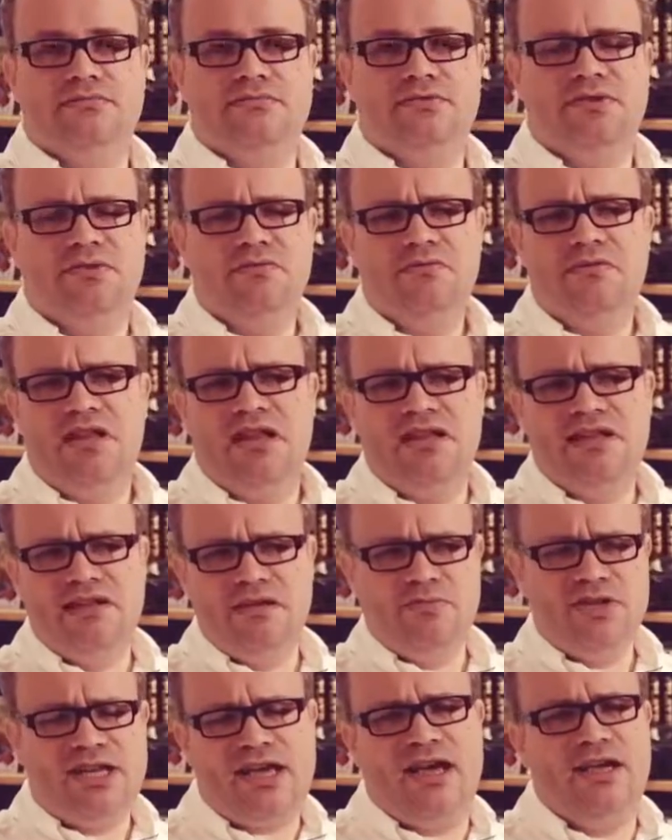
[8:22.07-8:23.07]
So a
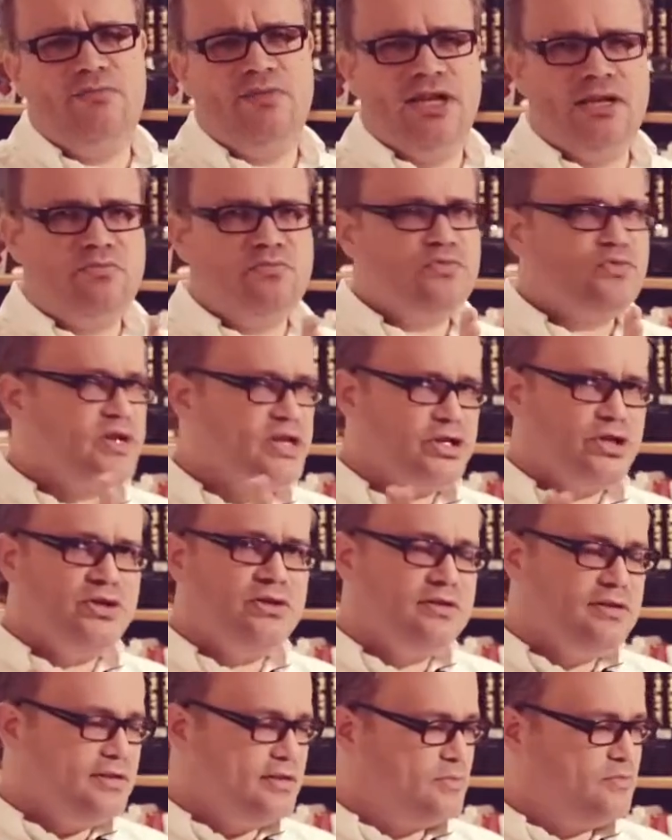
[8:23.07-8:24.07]
little bit high blood
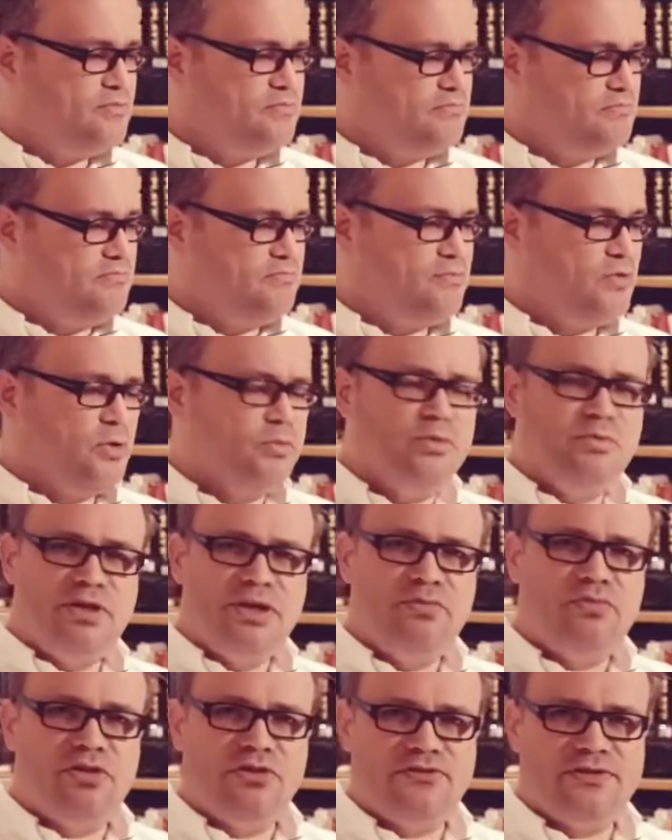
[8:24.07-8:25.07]
pressure is
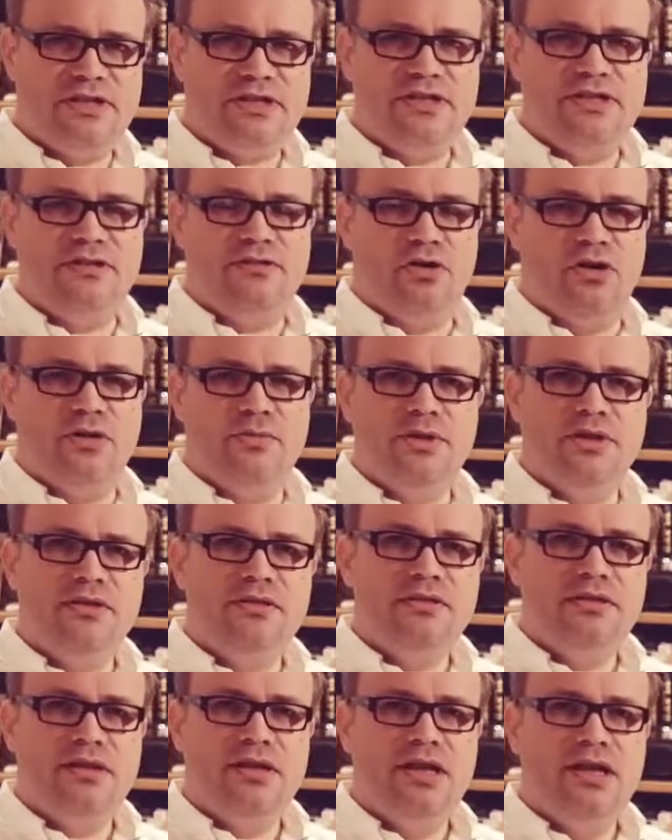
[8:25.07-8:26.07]
probably perfectly
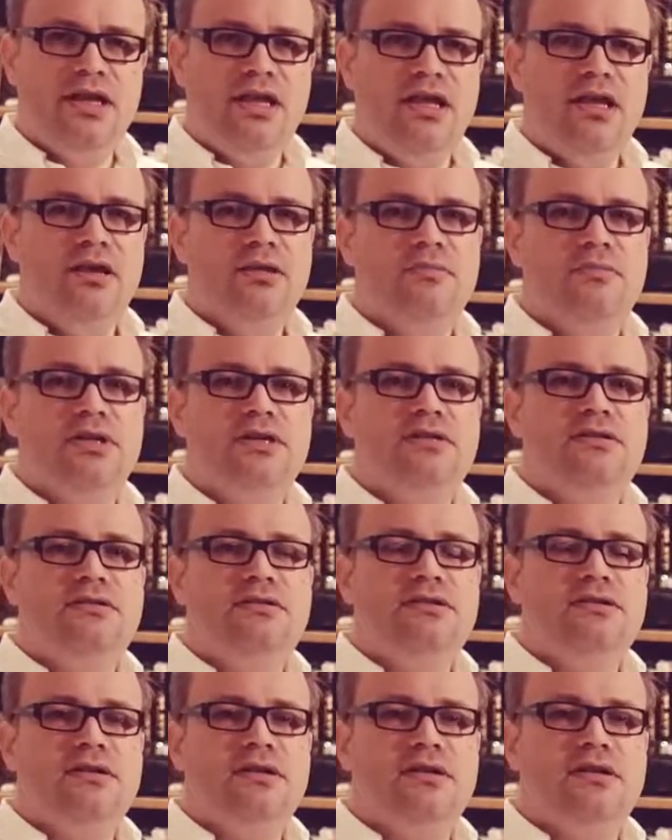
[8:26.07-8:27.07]
normal, but
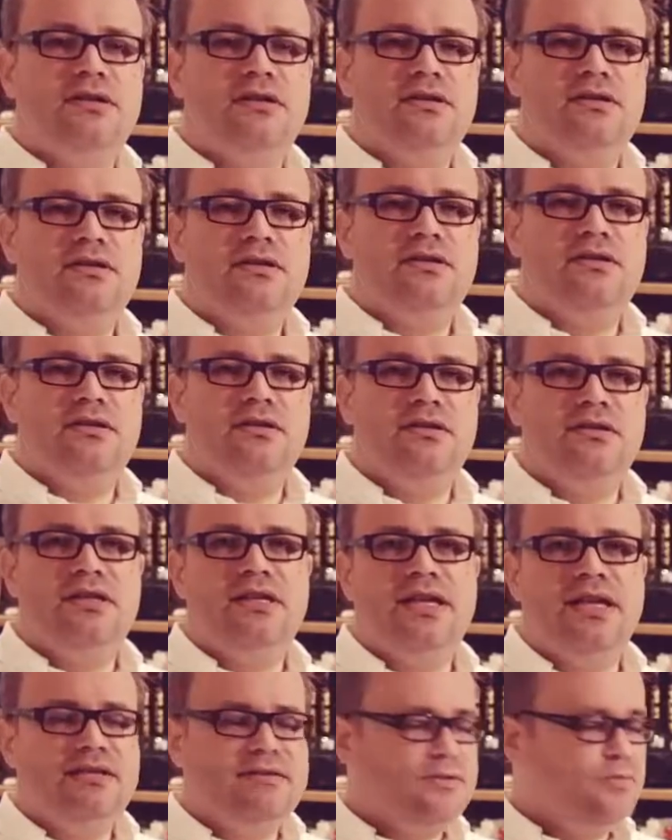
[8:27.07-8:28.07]

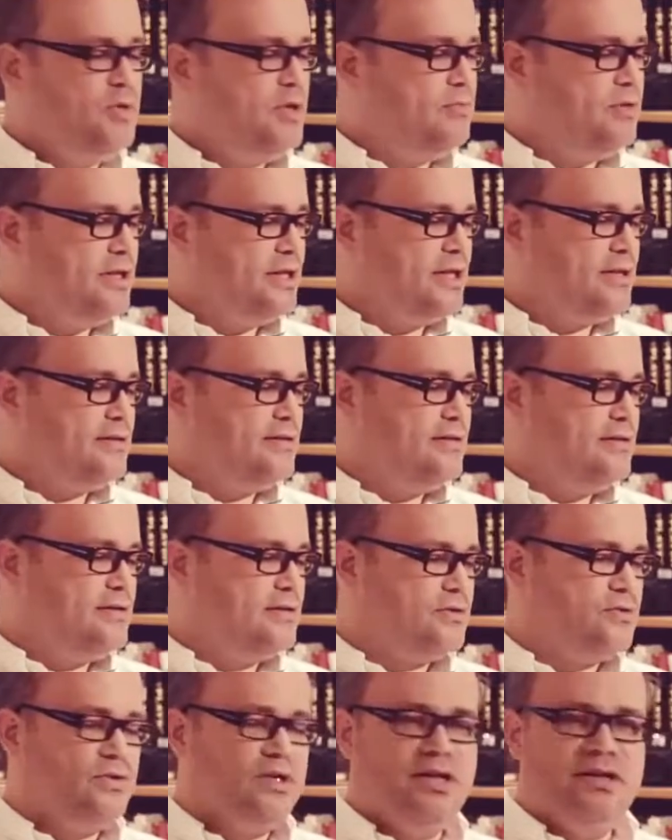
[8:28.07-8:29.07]
nonetheless, people get
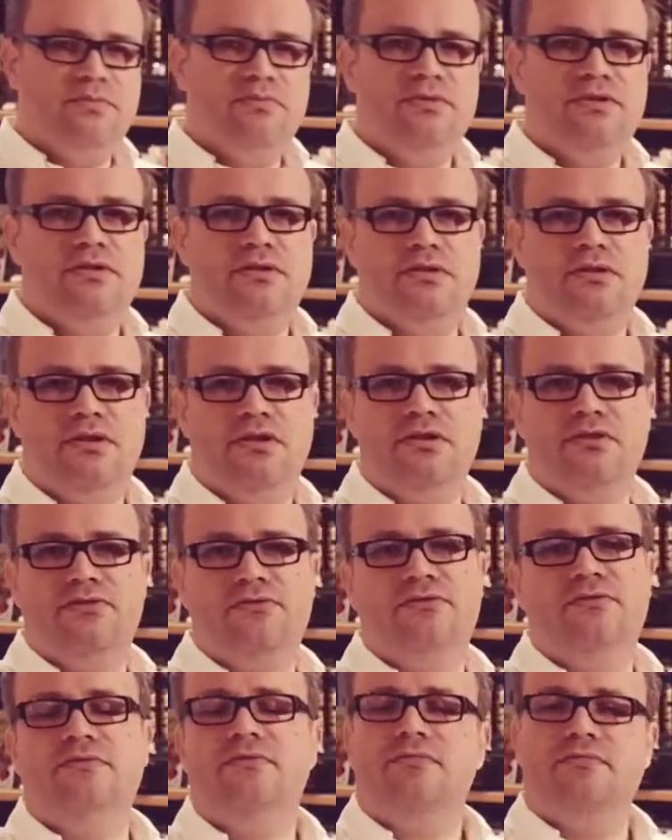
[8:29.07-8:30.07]
prescribed a lot
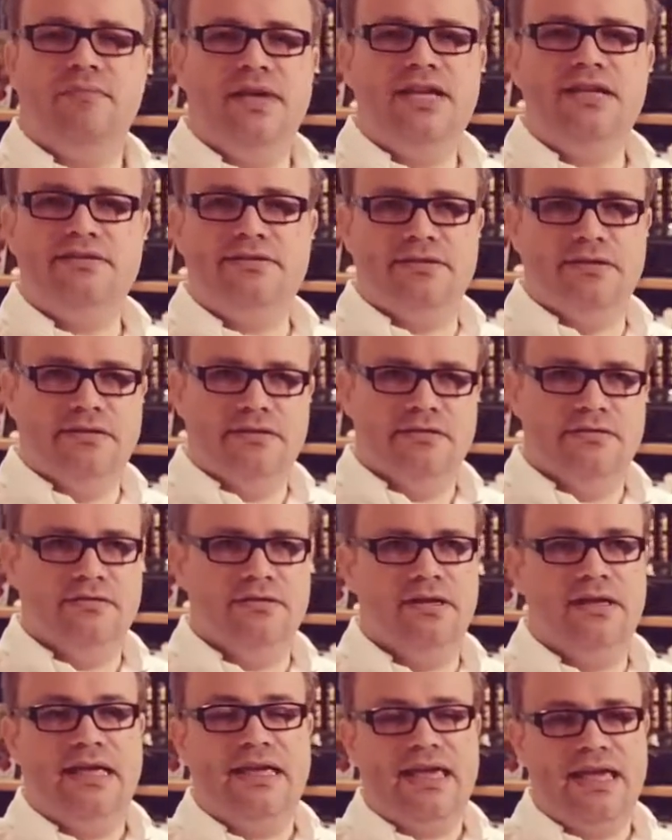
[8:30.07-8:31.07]
of
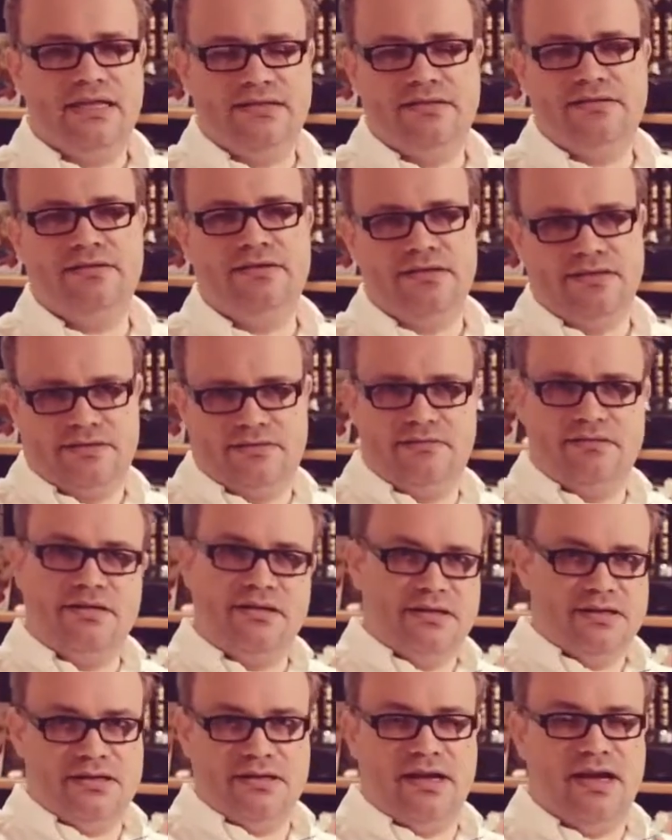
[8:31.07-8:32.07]
medicine against this
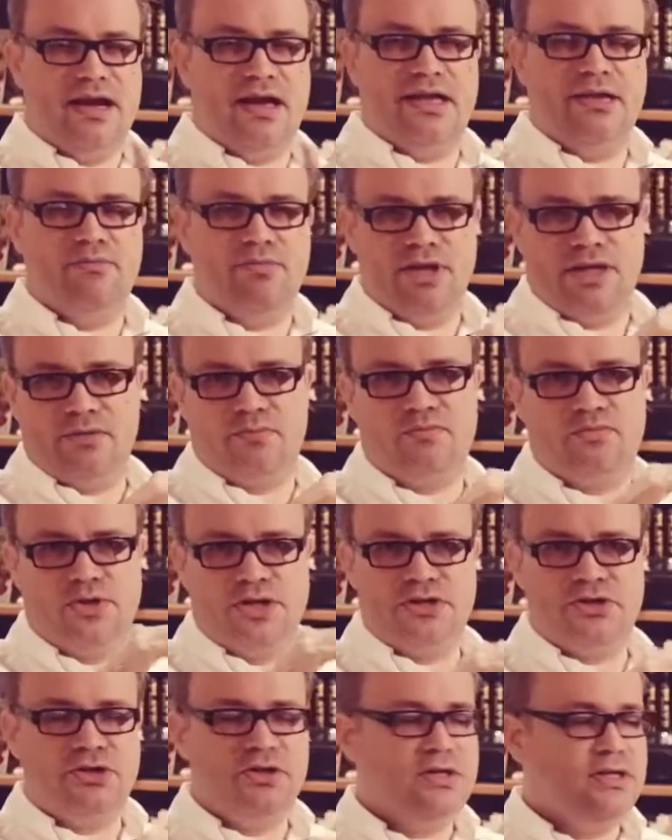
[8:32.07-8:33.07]
little high blood
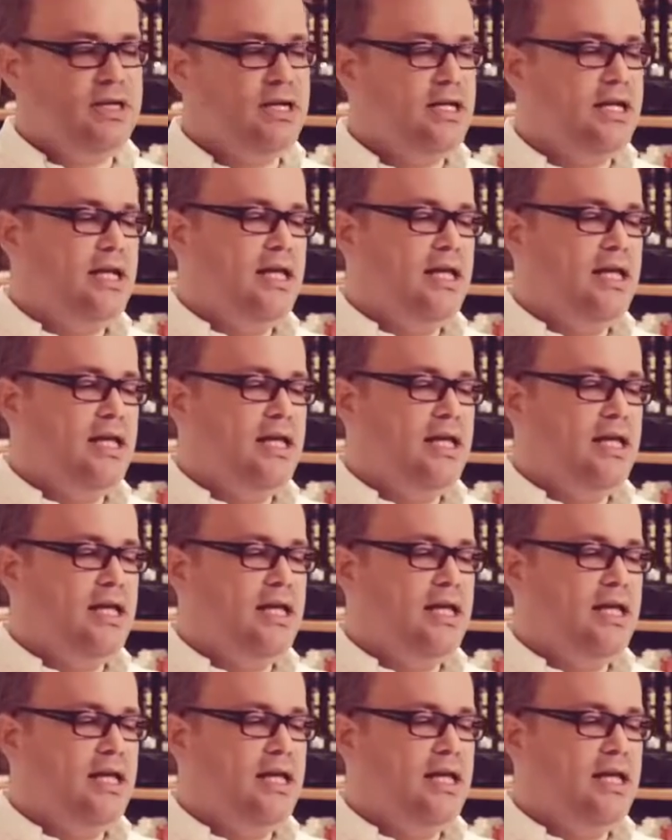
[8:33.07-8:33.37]
pressure.